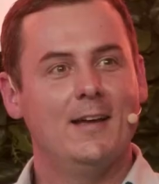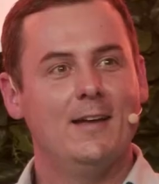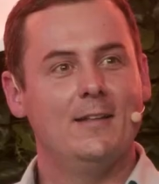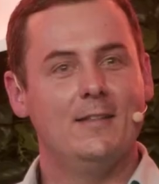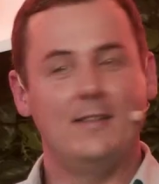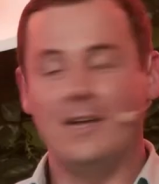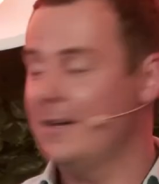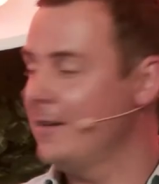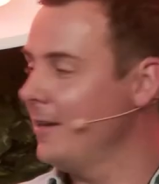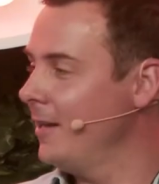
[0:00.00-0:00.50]

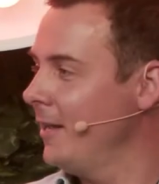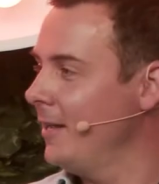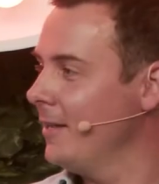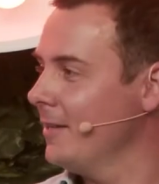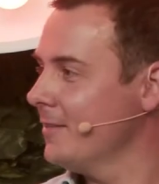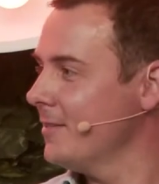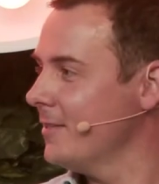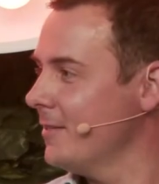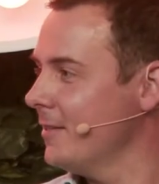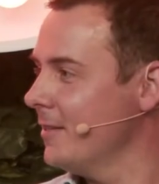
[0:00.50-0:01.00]
that
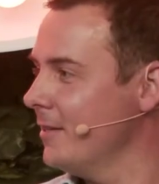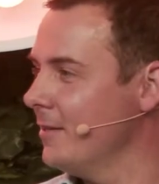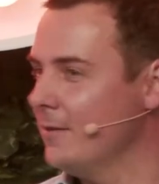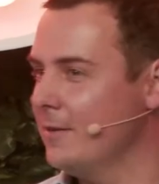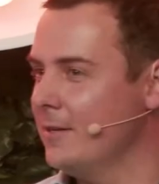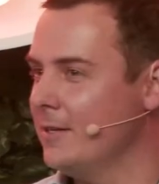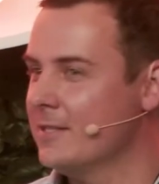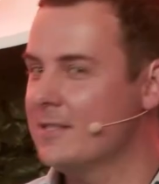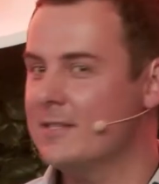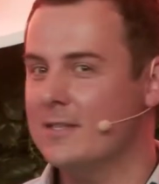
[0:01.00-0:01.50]
has,
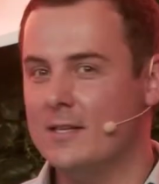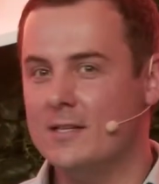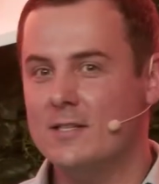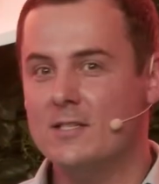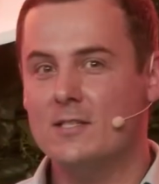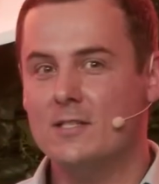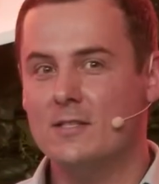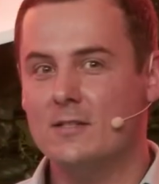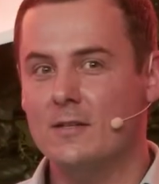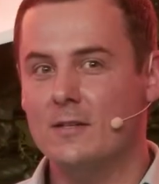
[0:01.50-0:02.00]

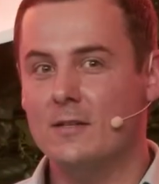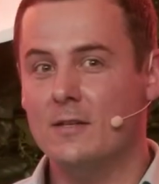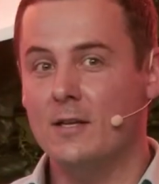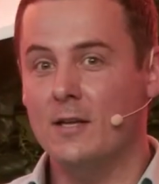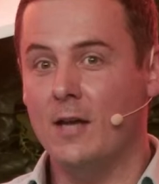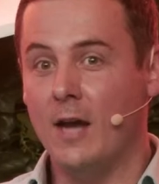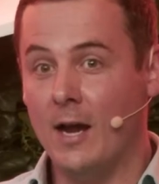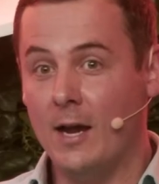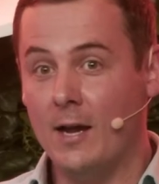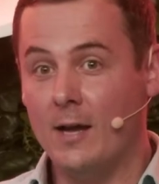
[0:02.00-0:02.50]
is
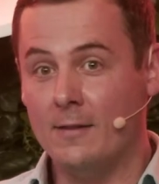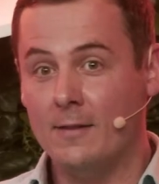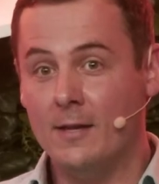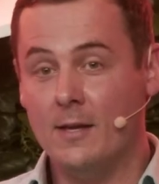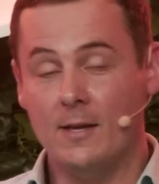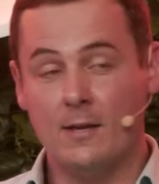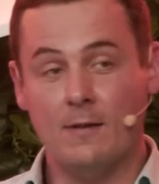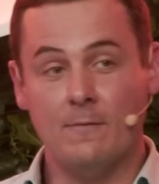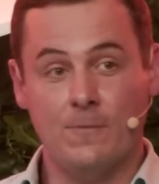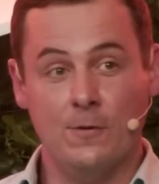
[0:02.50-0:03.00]
I think
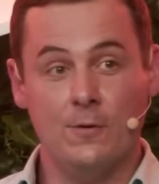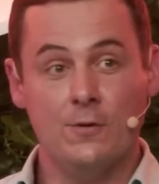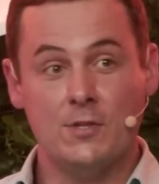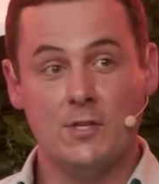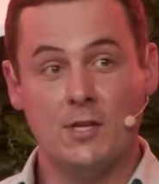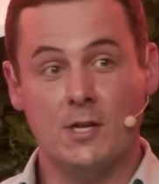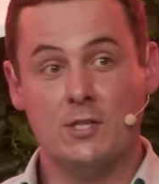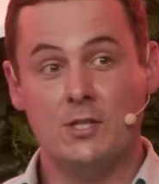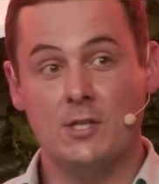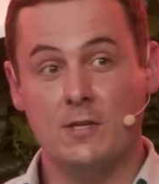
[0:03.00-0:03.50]
at first
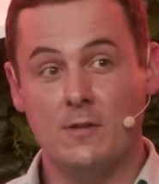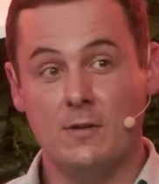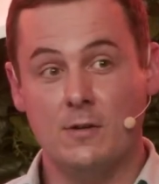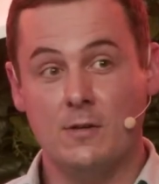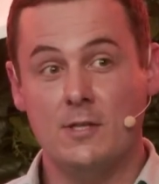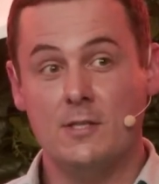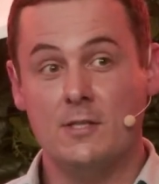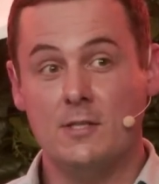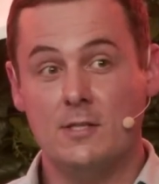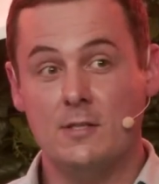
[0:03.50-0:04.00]
actually
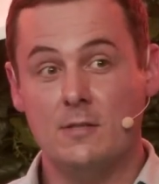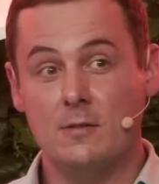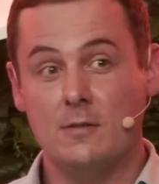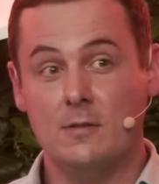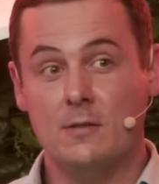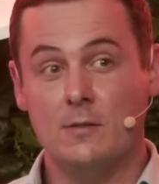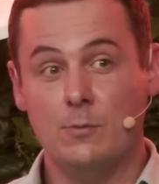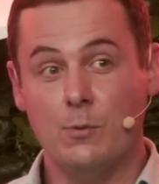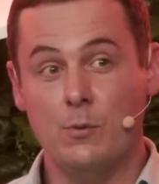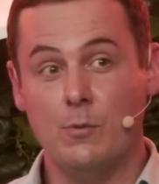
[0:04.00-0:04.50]

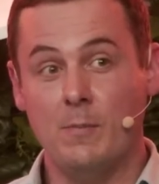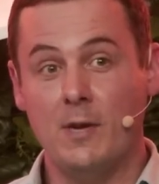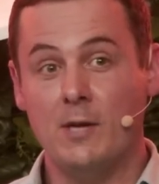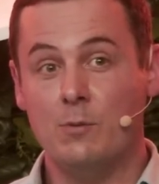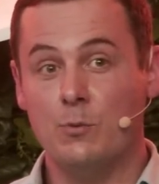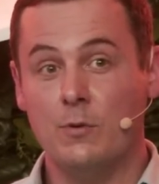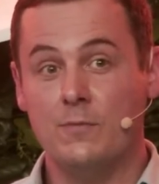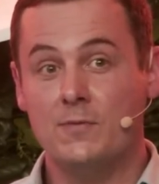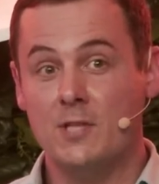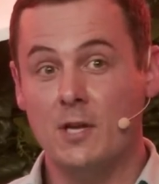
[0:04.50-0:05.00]
you were
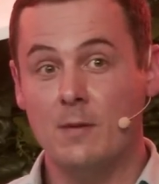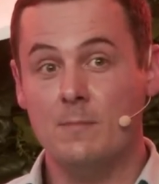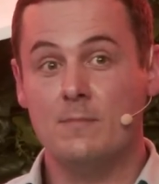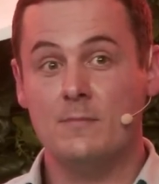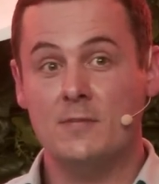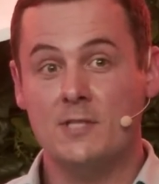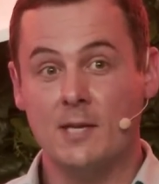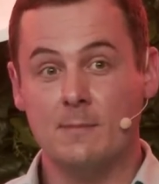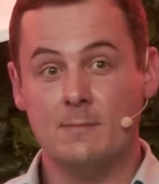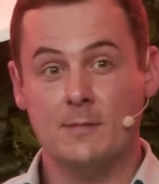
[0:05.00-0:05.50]
met with some
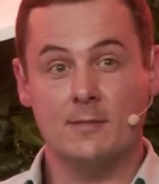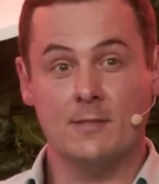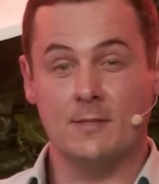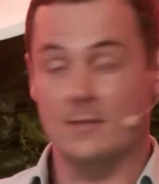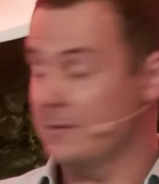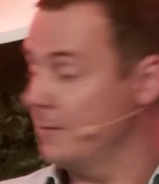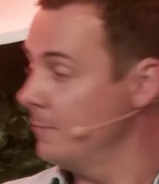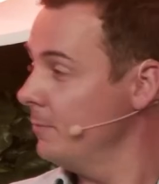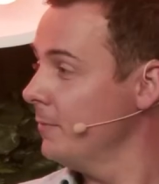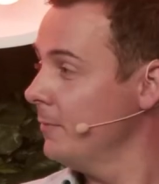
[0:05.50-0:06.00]

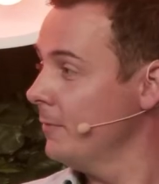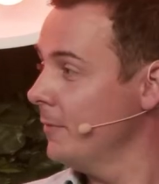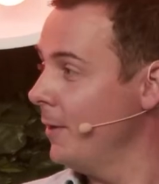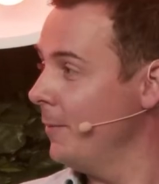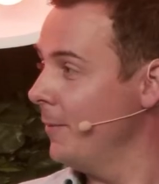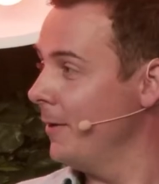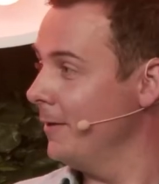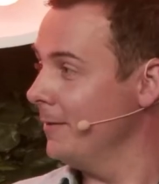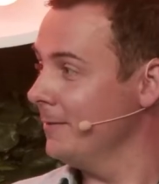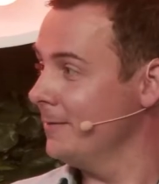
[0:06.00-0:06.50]
skepticism
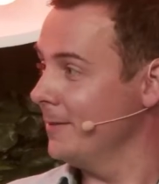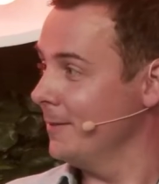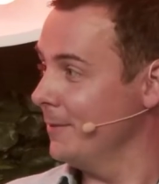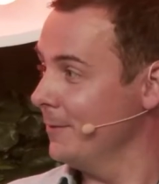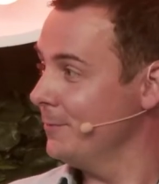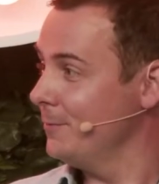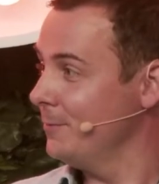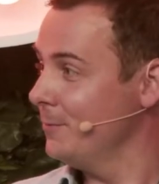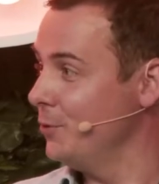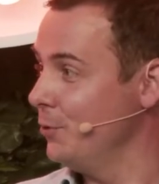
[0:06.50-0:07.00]
about,
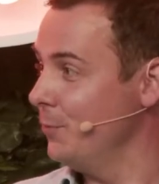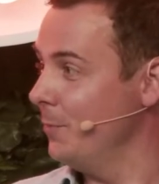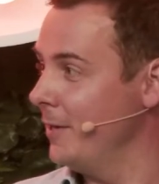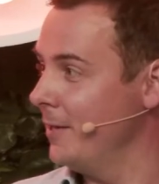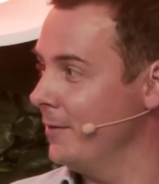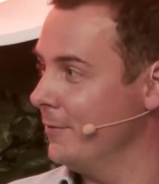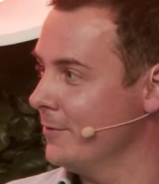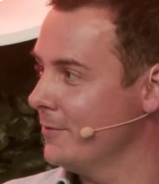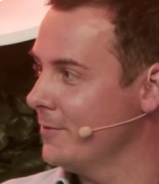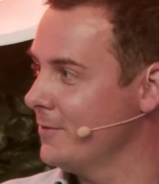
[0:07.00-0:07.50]
two
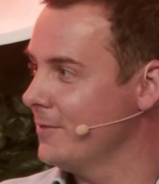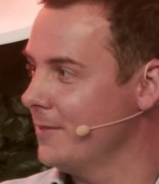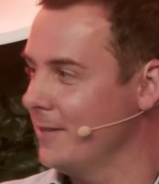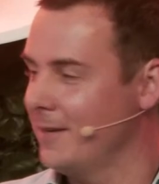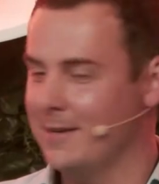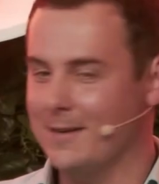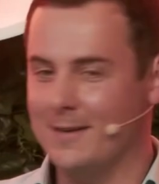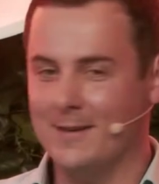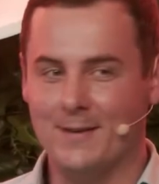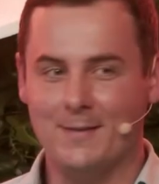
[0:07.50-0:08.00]
males
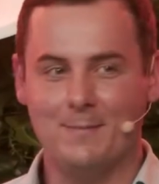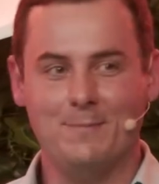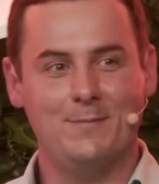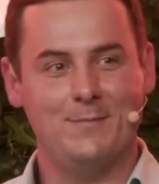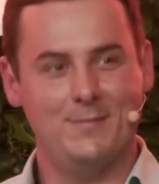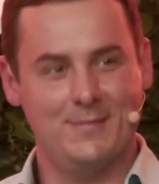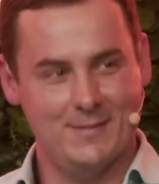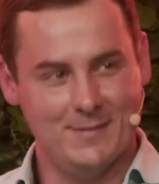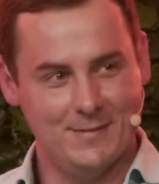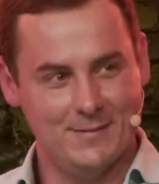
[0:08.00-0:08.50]

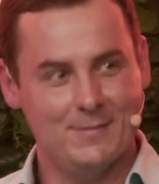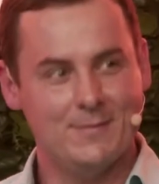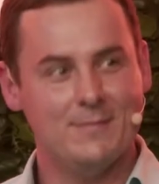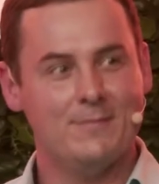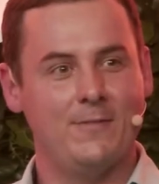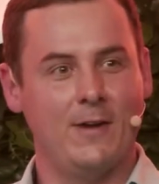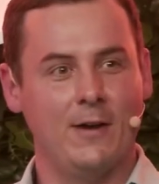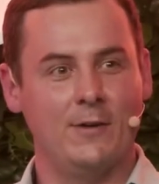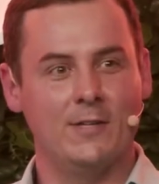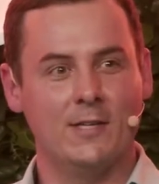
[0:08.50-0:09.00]

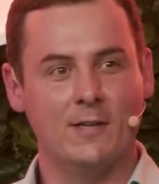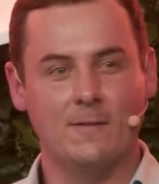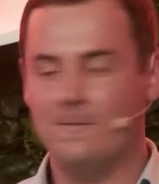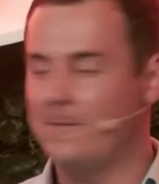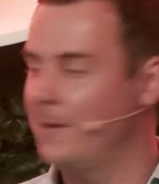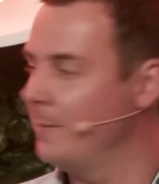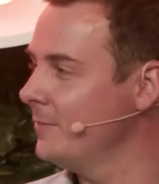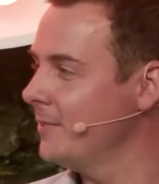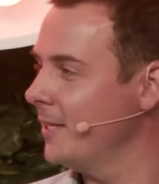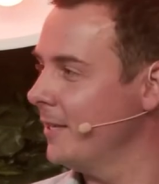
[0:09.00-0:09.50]
founding a
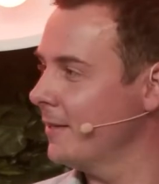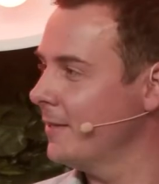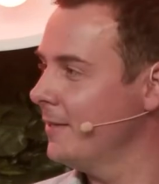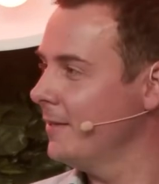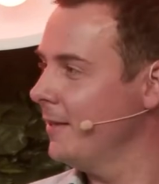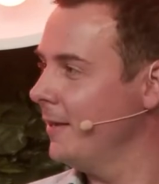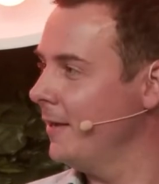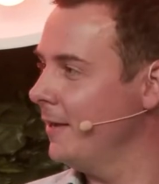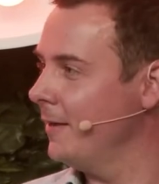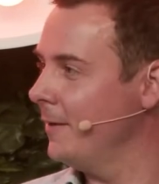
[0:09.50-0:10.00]
femtech.
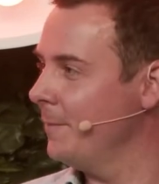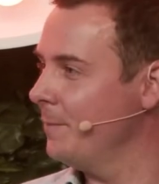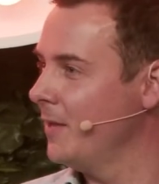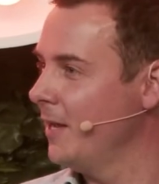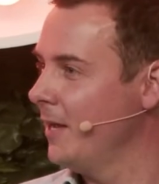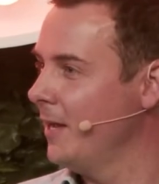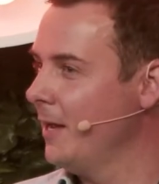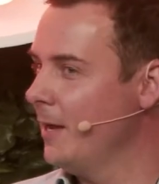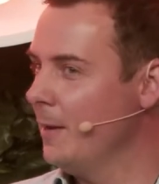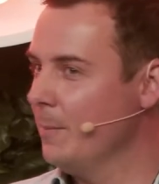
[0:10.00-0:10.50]

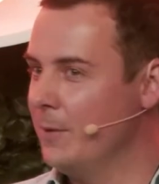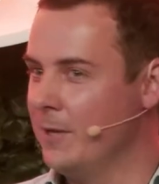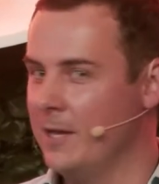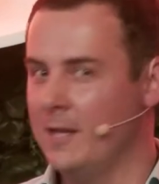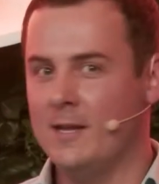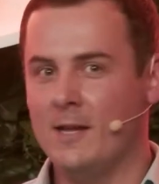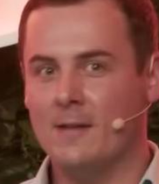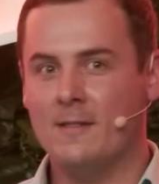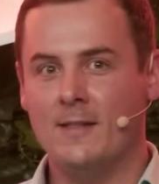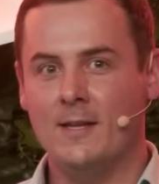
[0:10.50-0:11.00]
But
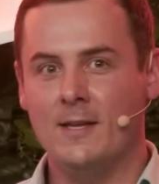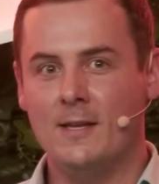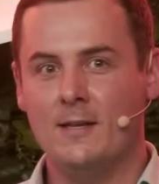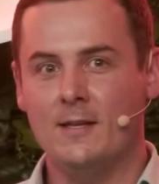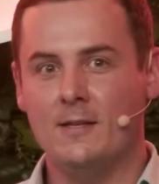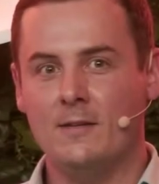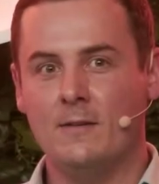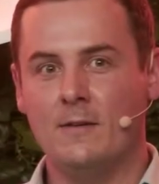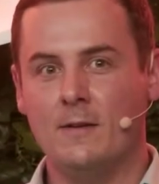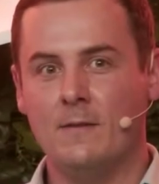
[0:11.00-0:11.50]
then I think
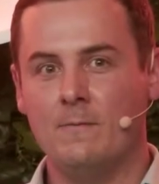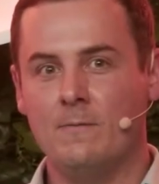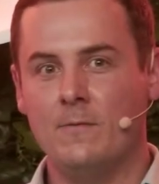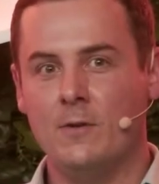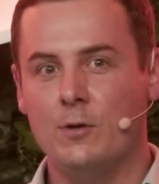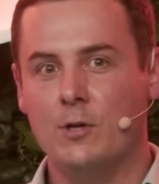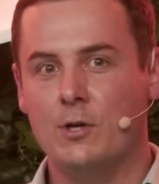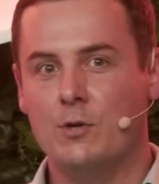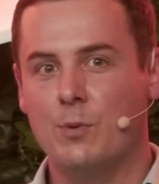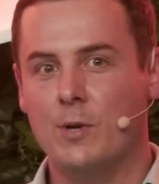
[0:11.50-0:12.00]
that
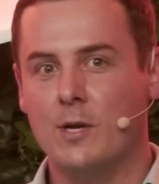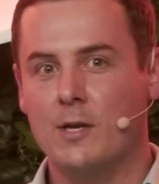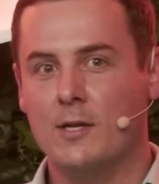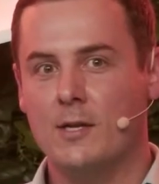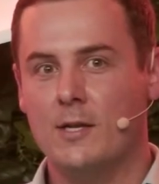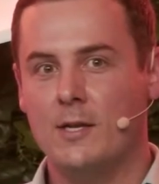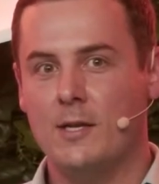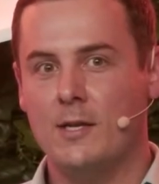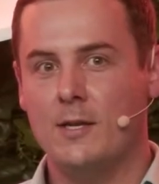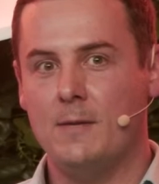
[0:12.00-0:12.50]
very
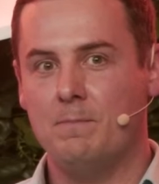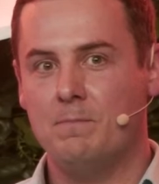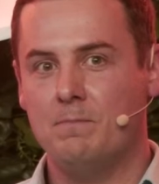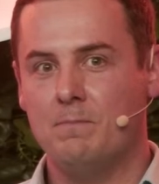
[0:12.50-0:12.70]
quickly